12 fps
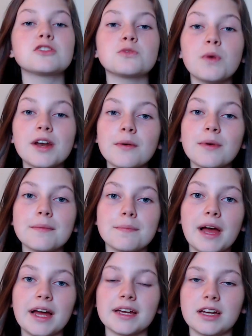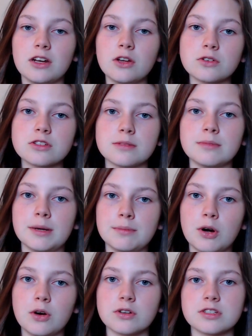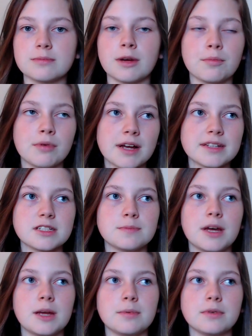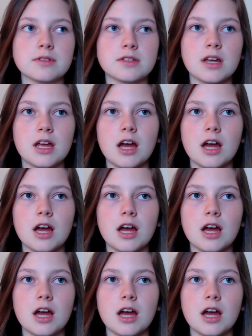When I went back and looked at my mocks and my practice papers,